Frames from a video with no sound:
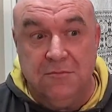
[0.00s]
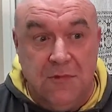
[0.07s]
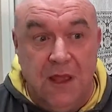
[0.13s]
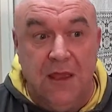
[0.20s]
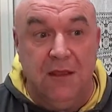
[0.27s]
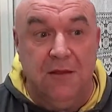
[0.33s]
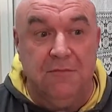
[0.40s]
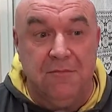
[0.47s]

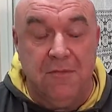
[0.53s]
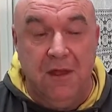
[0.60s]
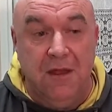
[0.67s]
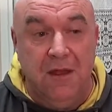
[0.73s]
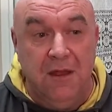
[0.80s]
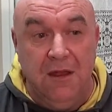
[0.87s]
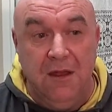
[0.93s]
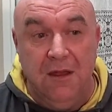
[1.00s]

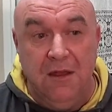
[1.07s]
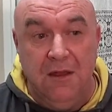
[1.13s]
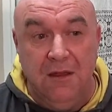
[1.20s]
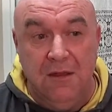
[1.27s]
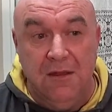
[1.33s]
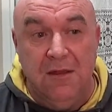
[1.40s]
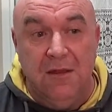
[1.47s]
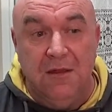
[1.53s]
yeah,
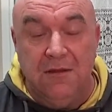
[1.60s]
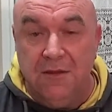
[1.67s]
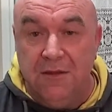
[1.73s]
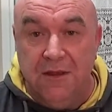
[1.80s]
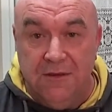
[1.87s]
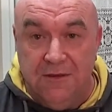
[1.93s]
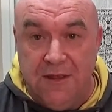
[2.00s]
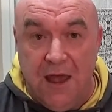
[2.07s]

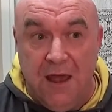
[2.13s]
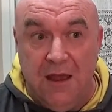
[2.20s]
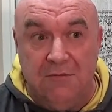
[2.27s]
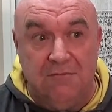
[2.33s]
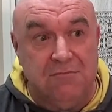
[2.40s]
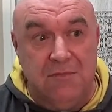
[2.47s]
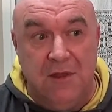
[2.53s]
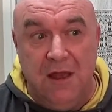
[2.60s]
so there's
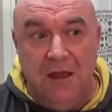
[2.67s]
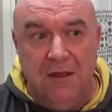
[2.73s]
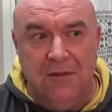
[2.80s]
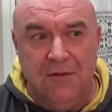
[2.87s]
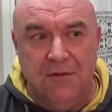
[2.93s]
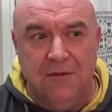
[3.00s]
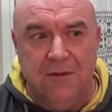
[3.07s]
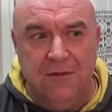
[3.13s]
that,
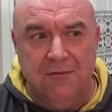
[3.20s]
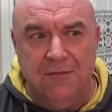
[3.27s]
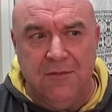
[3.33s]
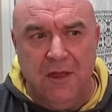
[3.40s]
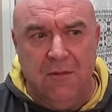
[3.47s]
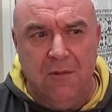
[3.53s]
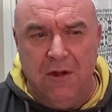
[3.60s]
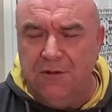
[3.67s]
and
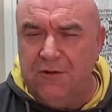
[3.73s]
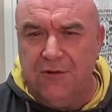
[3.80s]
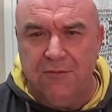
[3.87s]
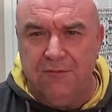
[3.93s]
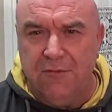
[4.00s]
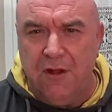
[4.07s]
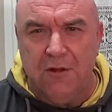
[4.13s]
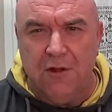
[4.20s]
there
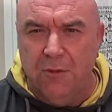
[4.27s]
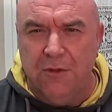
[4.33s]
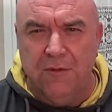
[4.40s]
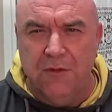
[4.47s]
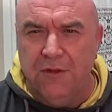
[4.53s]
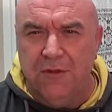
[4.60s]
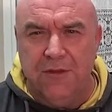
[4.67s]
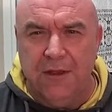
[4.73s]
was a couple
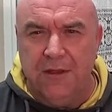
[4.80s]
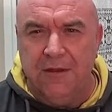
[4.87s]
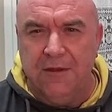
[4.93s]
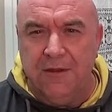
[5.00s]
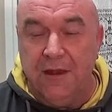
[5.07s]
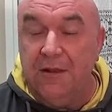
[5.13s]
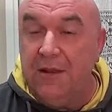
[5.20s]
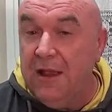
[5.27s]
of other
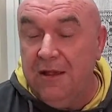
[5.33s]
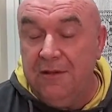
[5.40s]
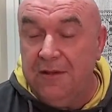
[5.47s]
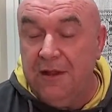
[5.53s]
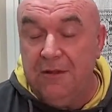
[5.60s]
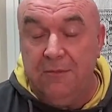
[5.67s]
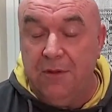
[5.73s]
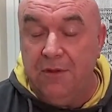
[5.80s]
things, like I
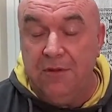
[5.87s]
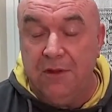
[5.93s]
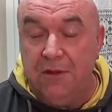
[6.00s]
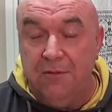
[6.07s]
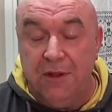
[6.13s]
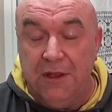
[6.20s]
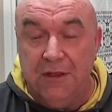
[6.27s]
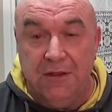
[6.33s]
said, but
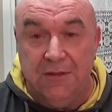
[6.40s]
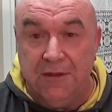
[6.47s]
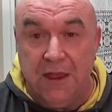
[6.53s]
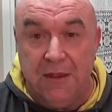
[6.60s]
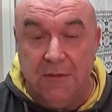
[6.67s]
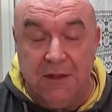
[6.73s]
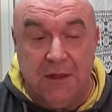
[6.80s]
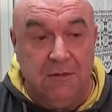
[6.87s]
completely
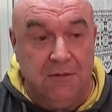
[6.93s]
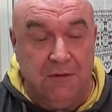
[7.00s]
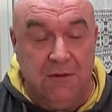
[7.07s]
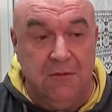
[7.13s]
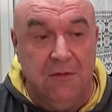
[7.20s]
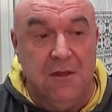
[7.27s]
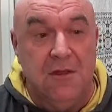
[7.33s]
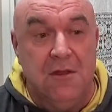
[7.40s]
escaping now.
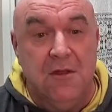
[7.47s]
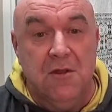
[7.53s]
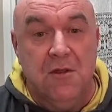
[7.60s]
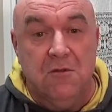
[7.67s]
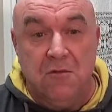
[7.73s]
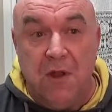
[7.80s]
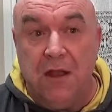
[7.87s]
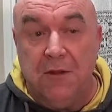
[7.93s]
So,
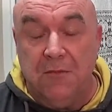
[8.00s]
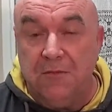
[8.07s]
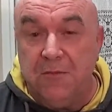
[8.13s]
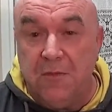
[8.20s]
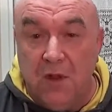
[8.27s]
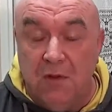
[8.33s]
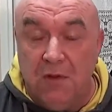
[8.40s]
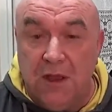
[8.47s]
right,
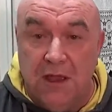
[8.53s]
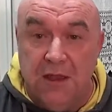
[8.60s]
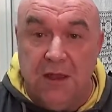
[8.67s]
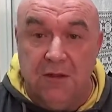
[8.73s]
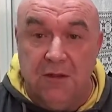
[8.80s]
okay,